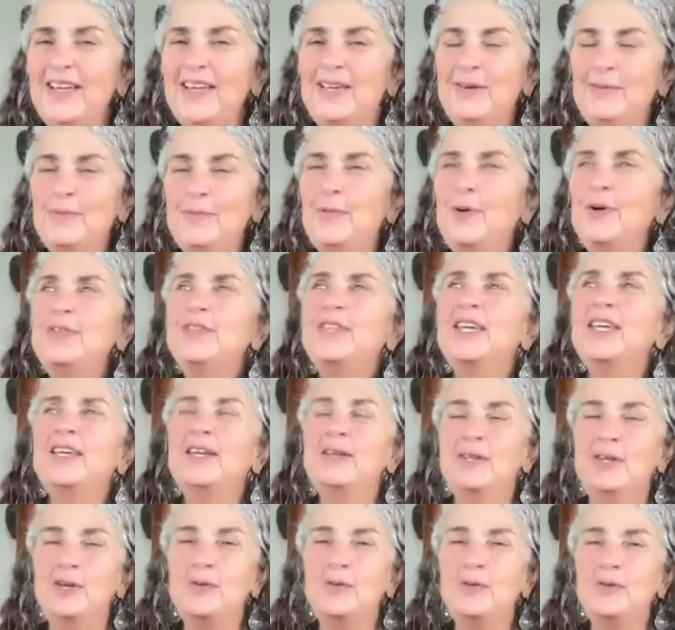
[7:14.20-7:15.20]
You want
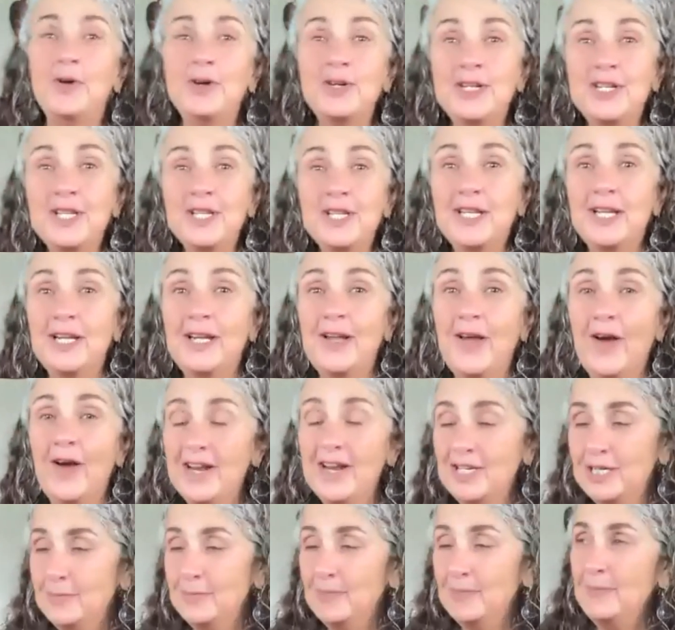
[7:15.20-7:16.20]
the
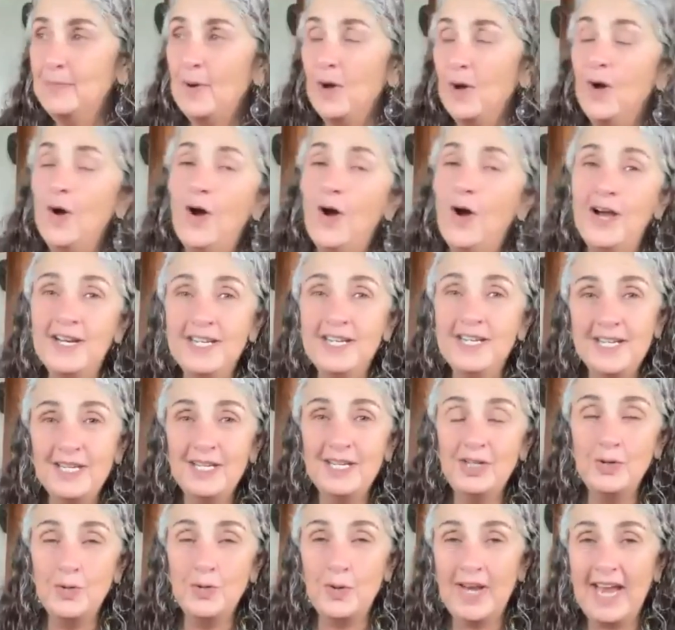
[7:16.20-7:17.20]
light to be behind
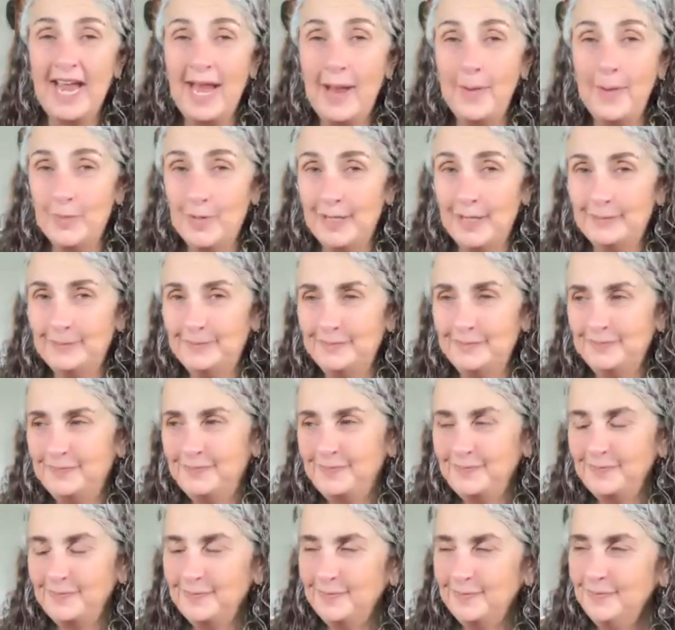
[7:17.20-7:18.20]
your camera.
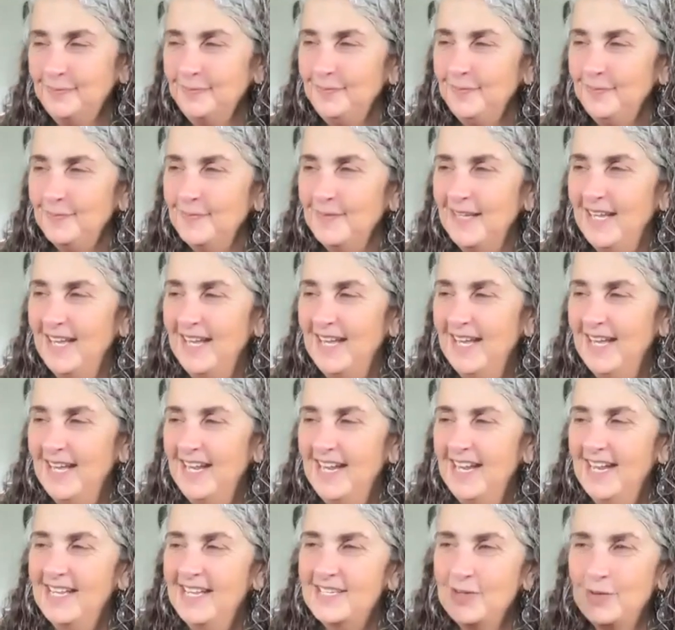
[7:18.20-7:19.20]

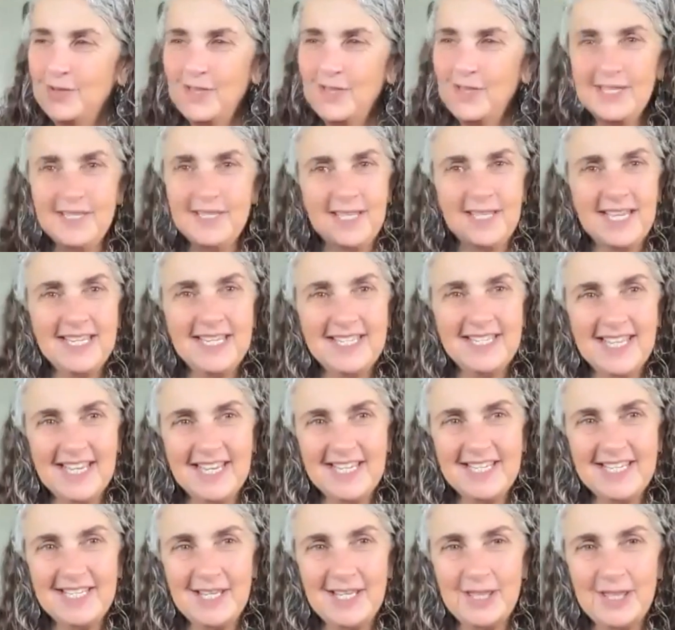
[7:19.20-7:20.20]
So there's these
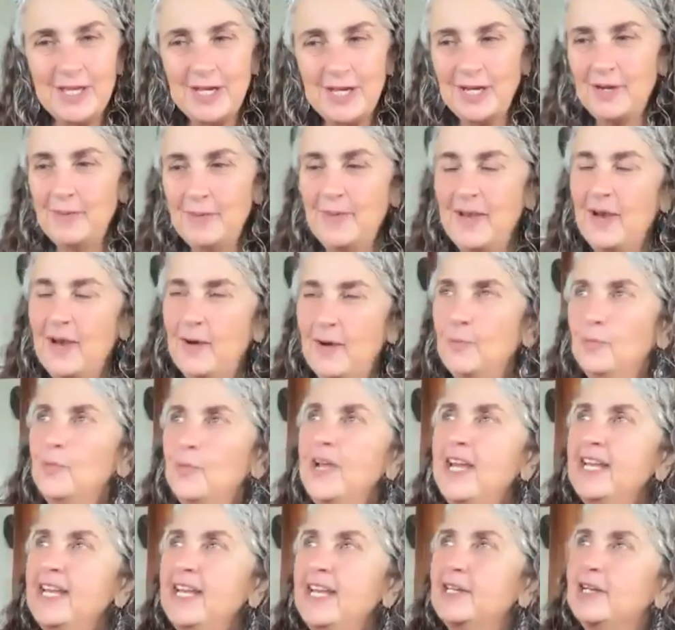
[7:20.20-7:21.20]
things to think about:
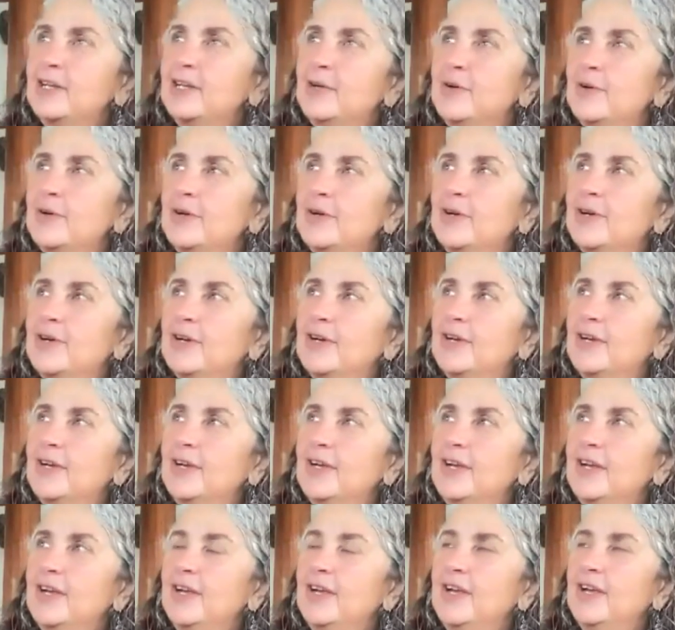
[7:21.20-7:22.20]
where to look,
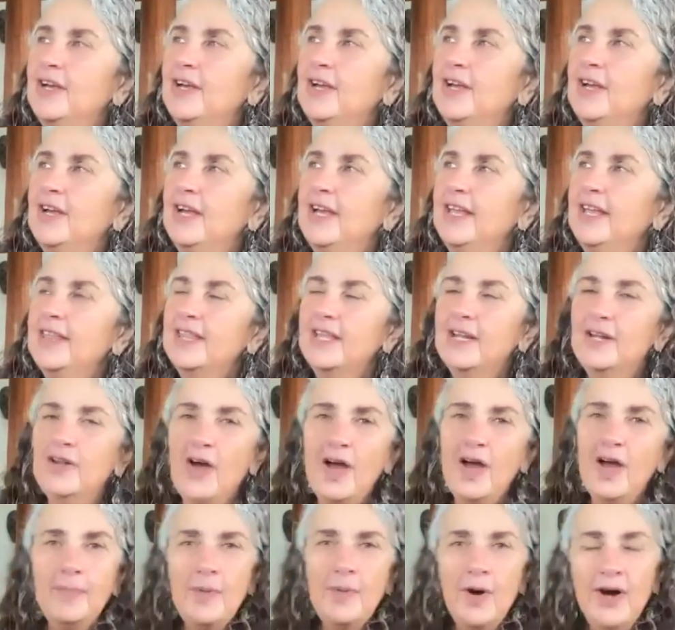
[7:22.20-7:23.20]
the
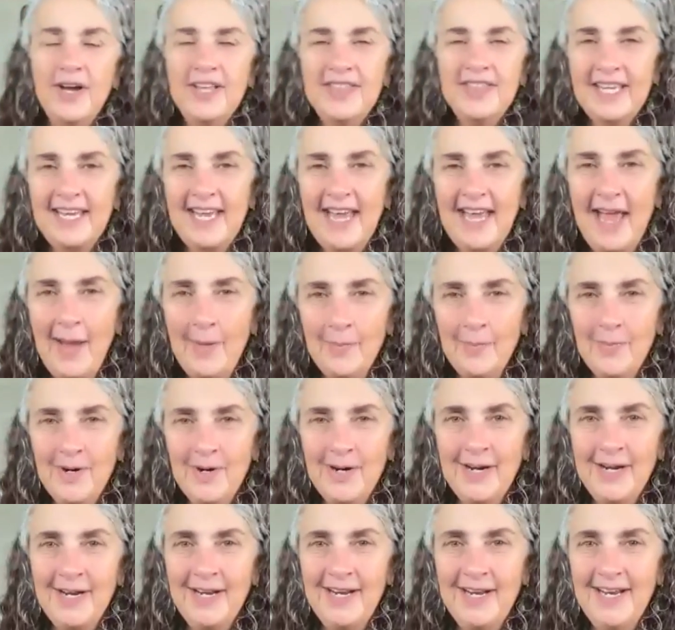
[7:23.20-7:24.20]
light behind the
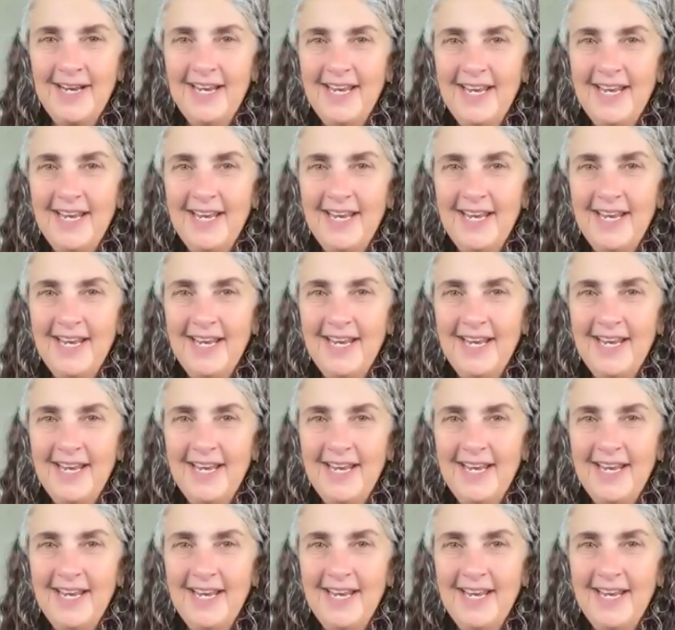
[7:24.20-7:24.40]
camera,